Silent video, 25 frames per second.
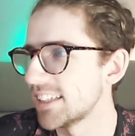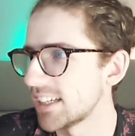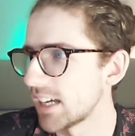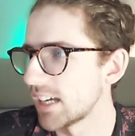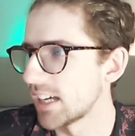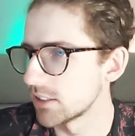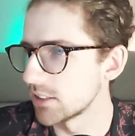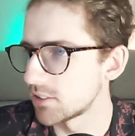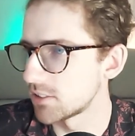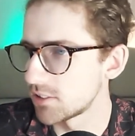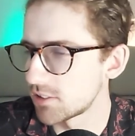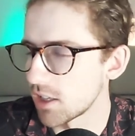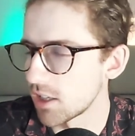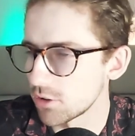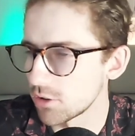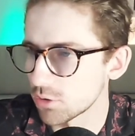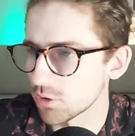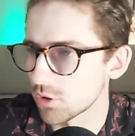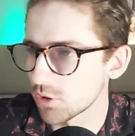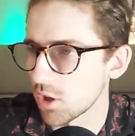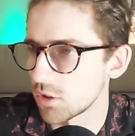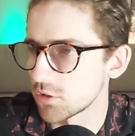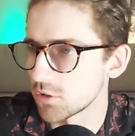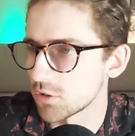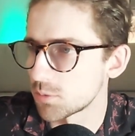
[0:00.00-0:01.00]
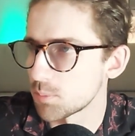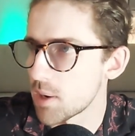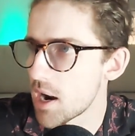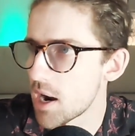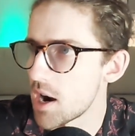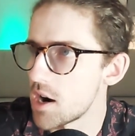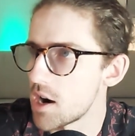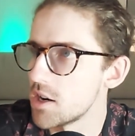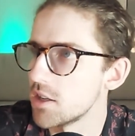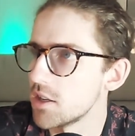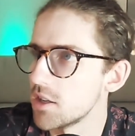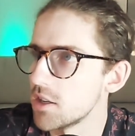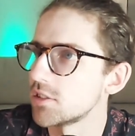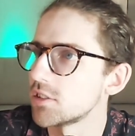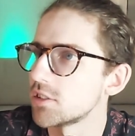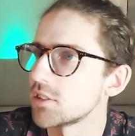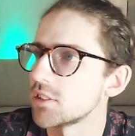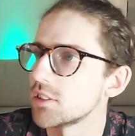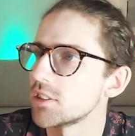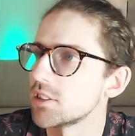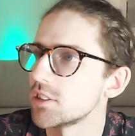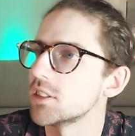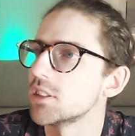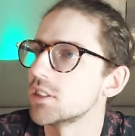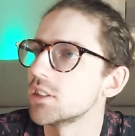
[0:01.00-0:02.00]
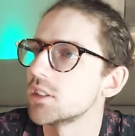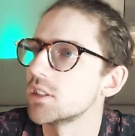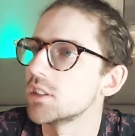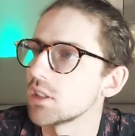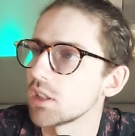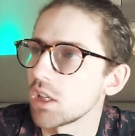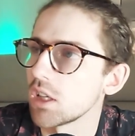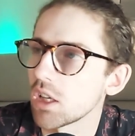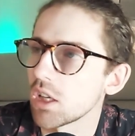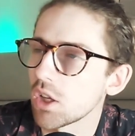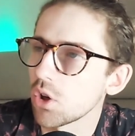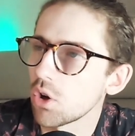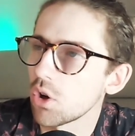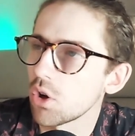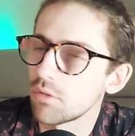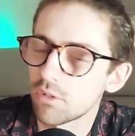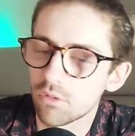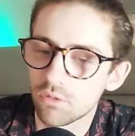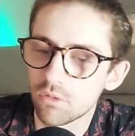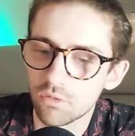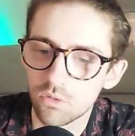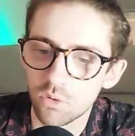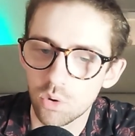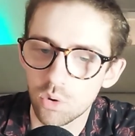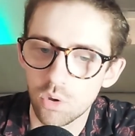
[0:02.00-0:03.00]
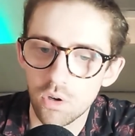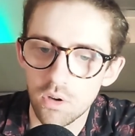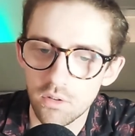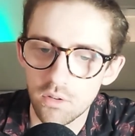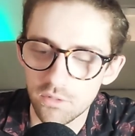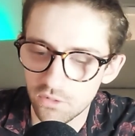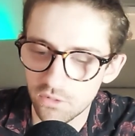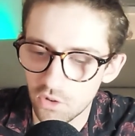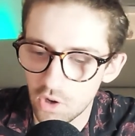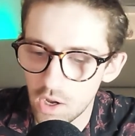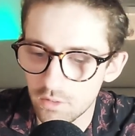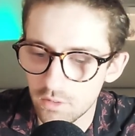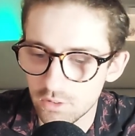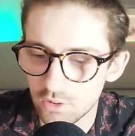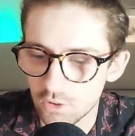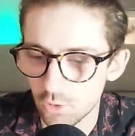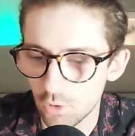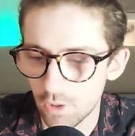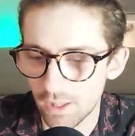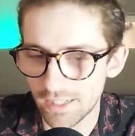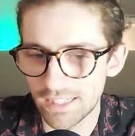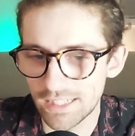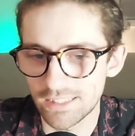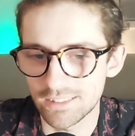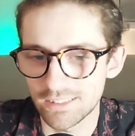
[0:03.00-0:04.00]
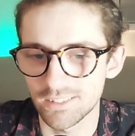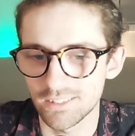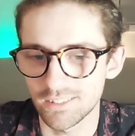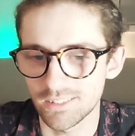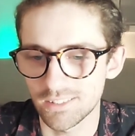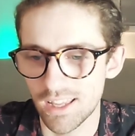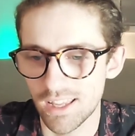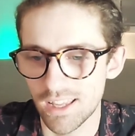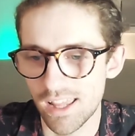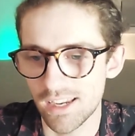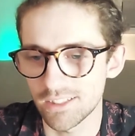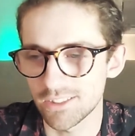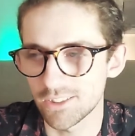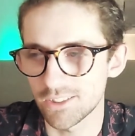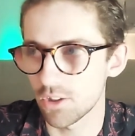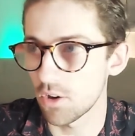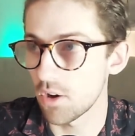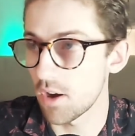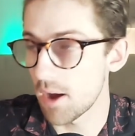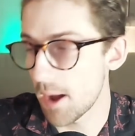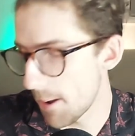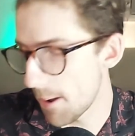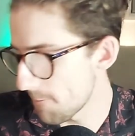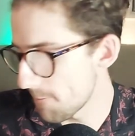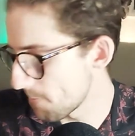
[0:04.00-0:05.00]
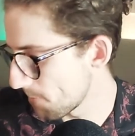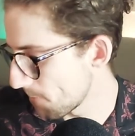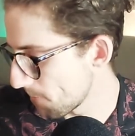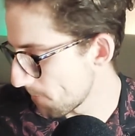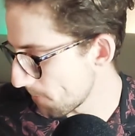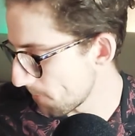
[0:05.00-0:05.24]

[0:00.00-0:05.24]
and Central Coast Mariners, kicking off at 4:05 Australian Eastern Standard Time.